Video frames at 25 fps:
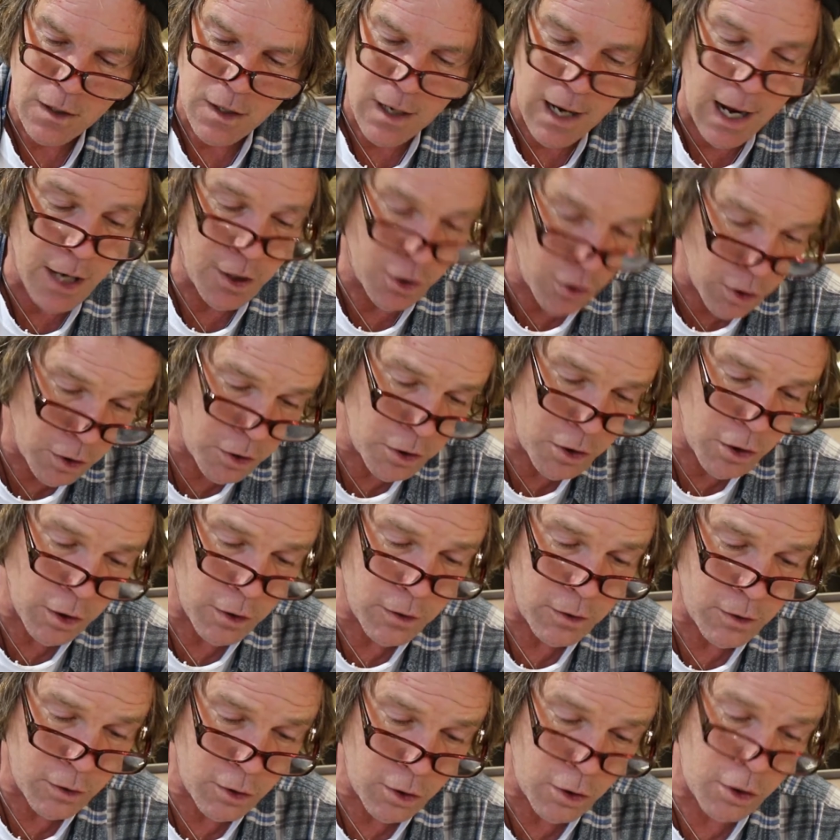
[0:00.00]
I
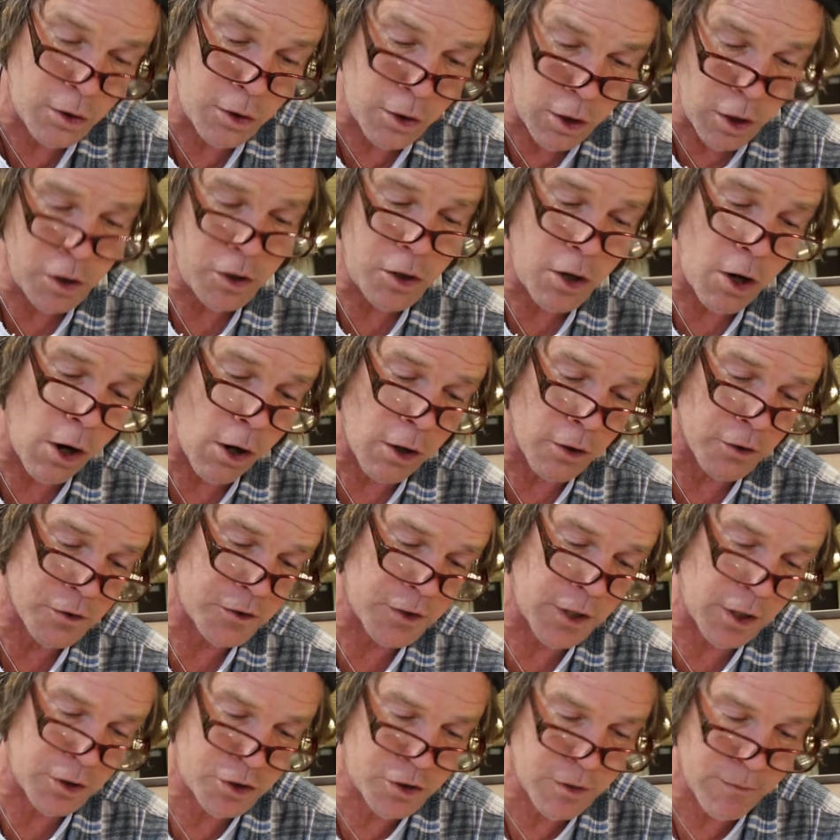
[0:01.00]
could call
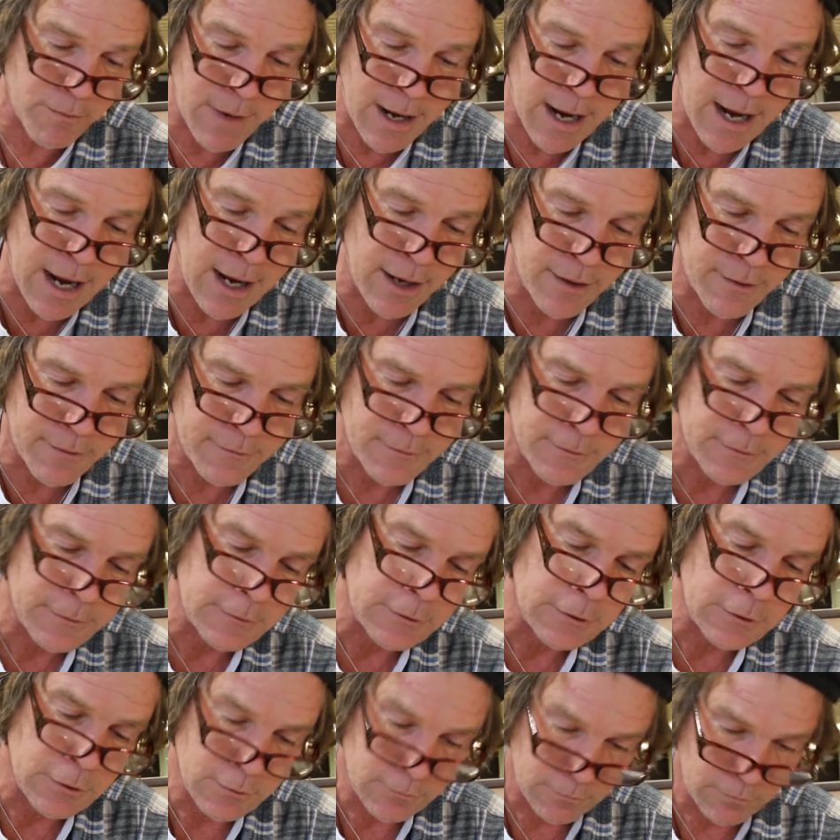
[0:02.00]
such a man,
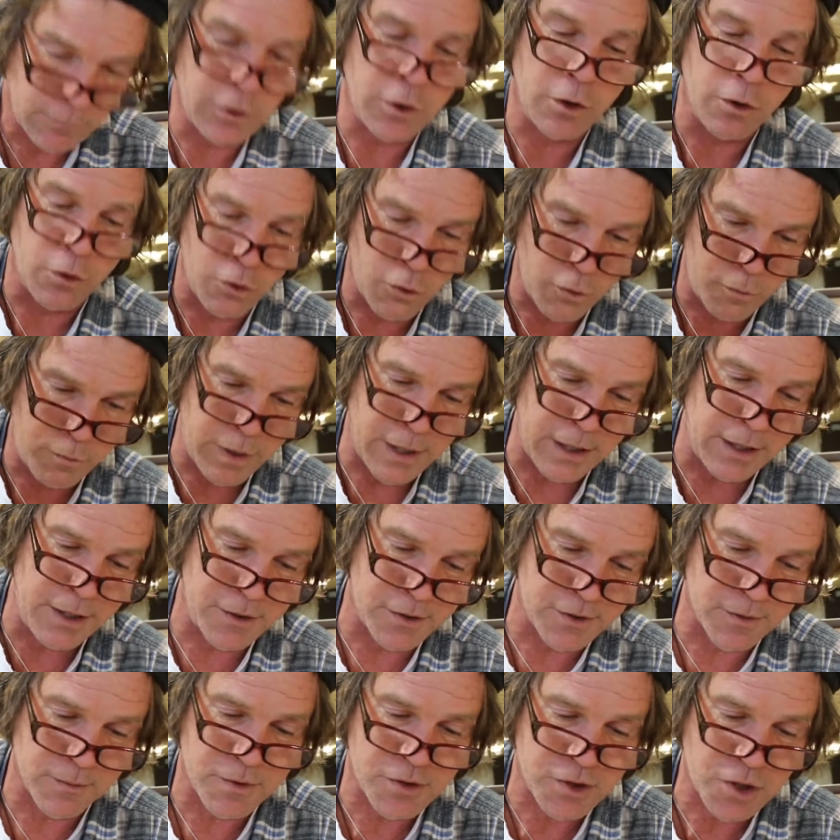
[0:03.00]
who
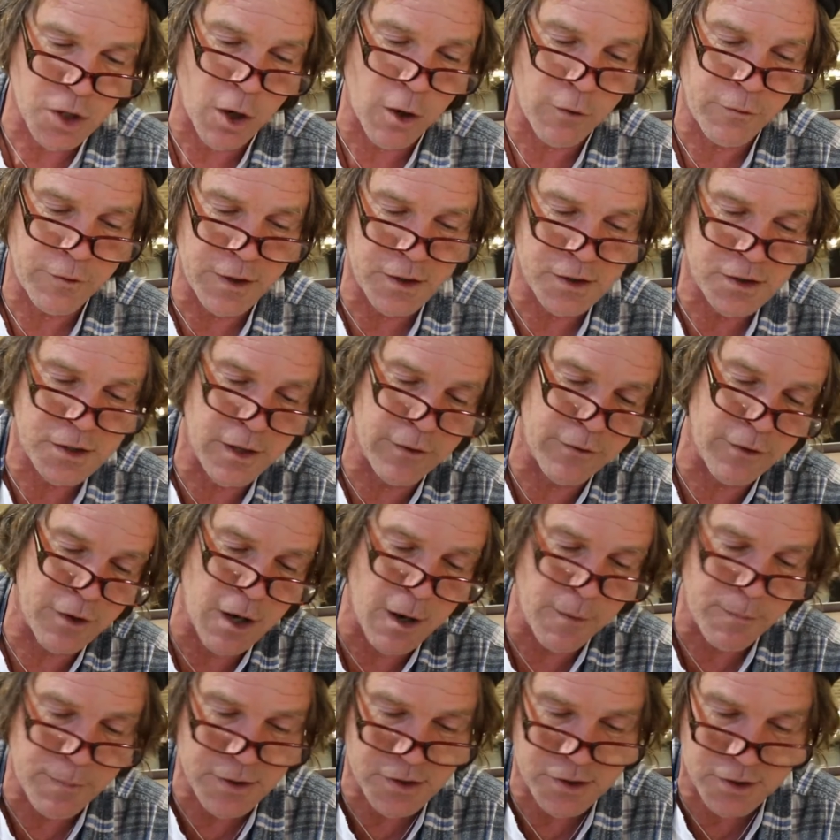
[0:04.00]
pities himself and has given
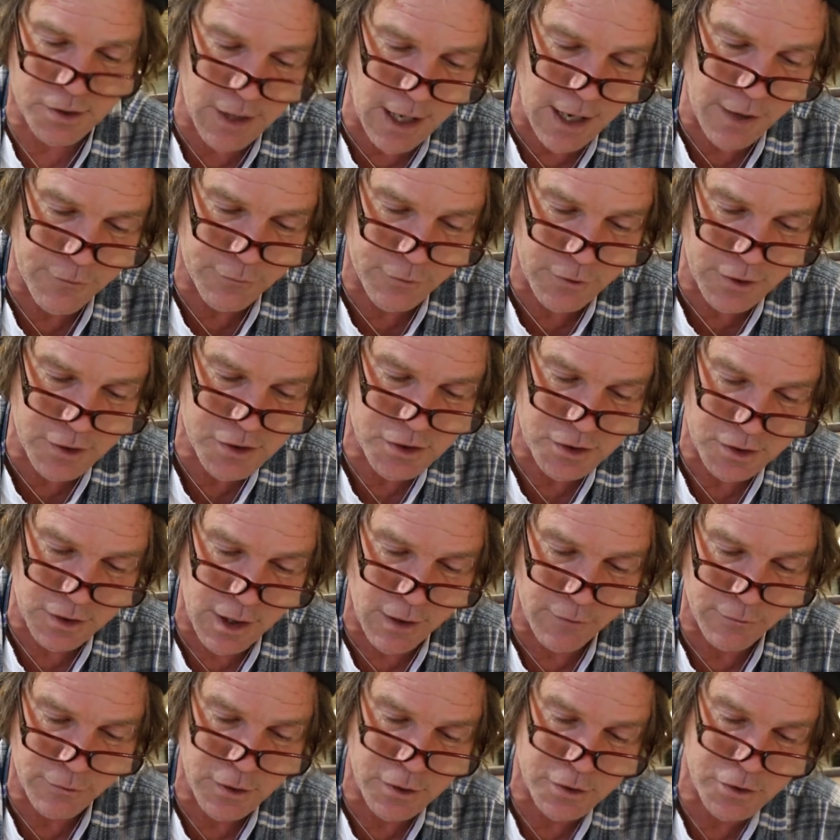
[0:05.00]
up, as lifeless,
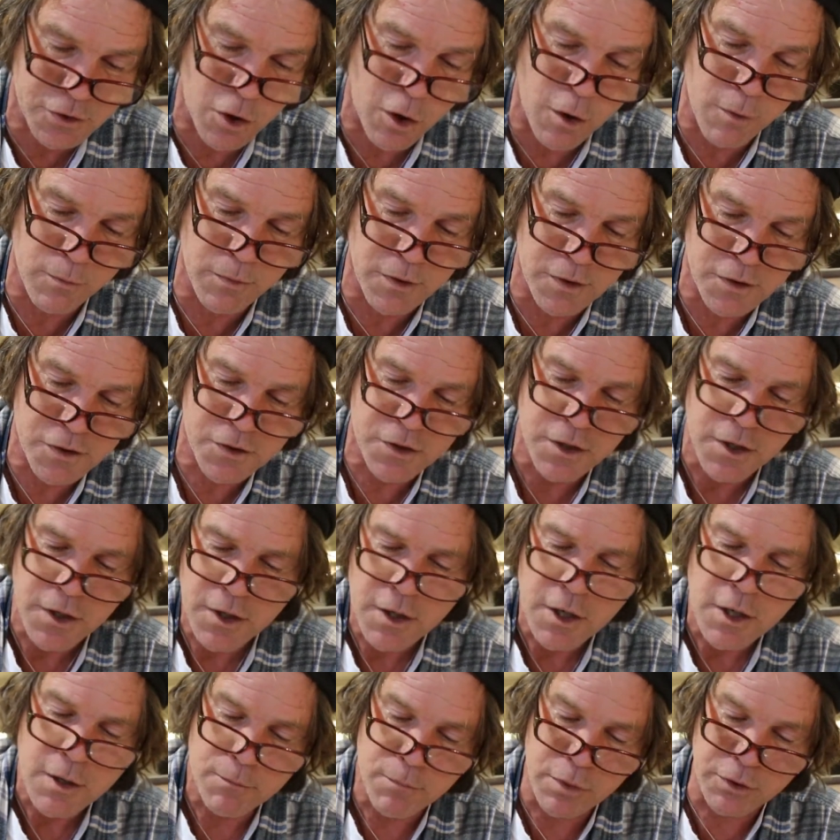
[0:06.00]
loveless, homeless,
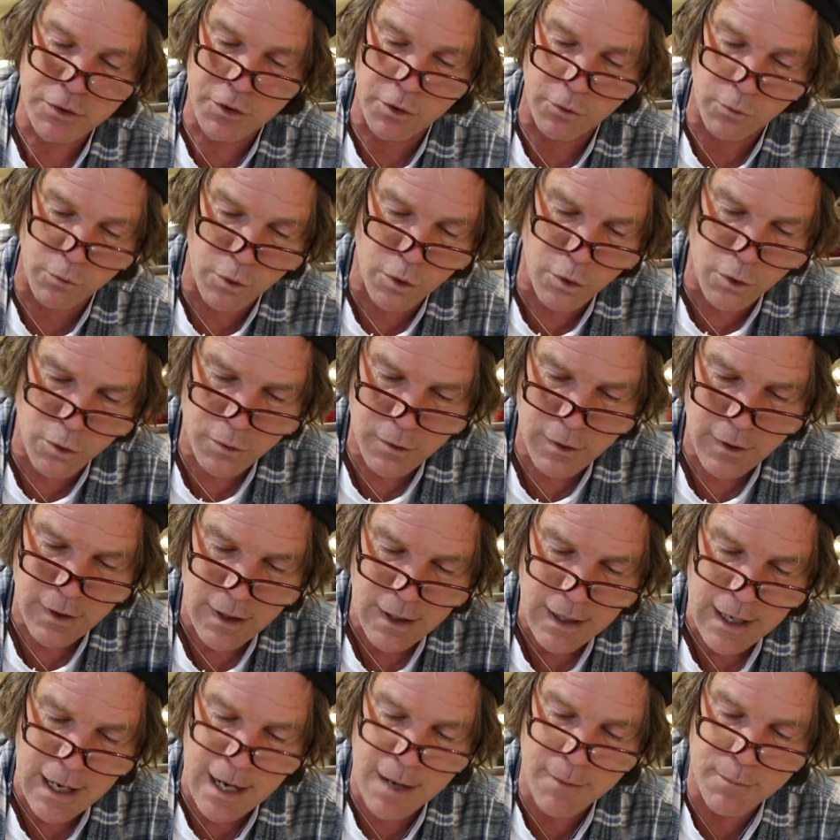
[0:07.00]
but the root,
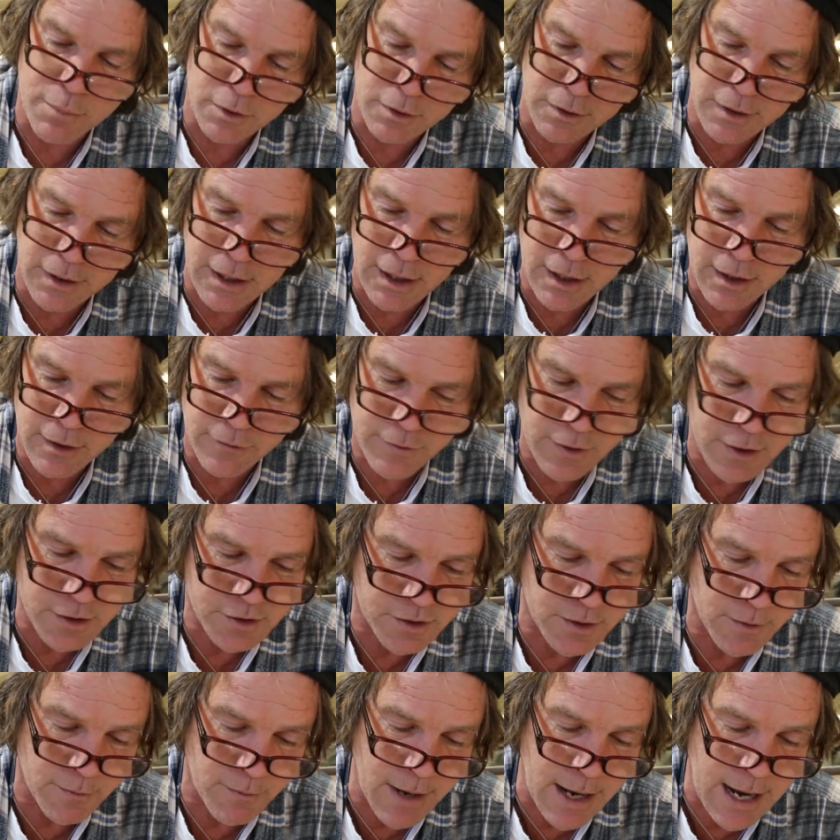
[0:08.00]
I believe, is
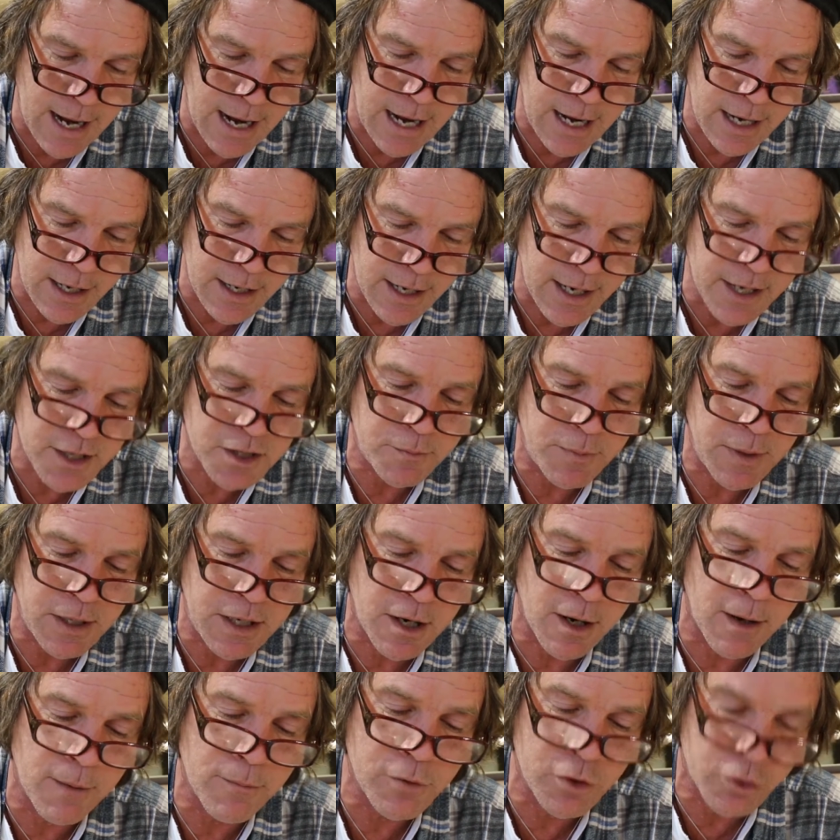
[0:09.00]
the man has
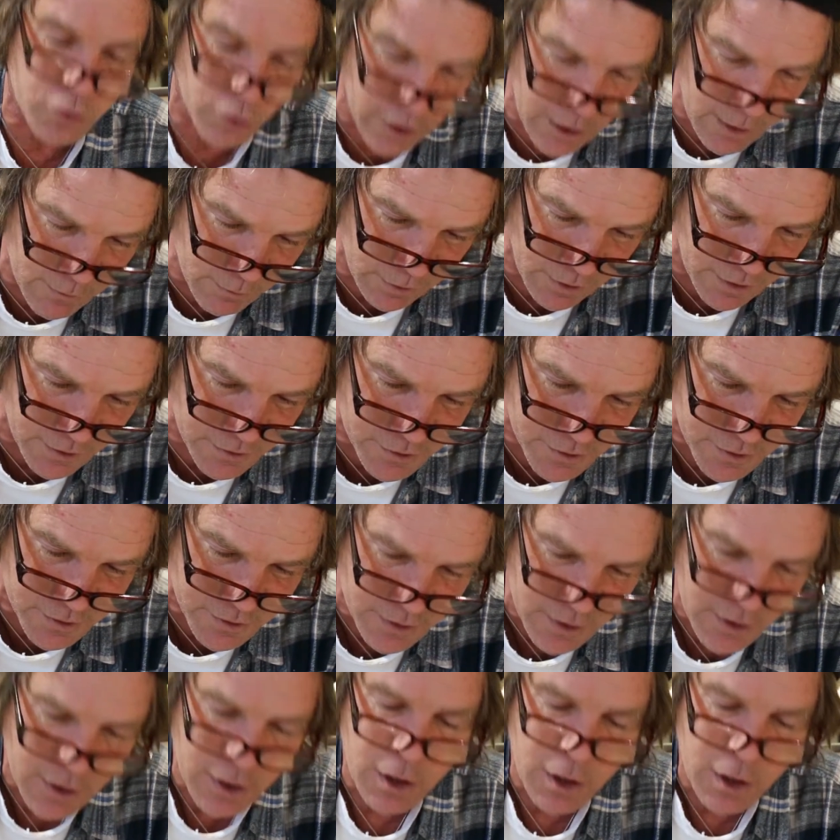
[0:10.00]
become dreamless.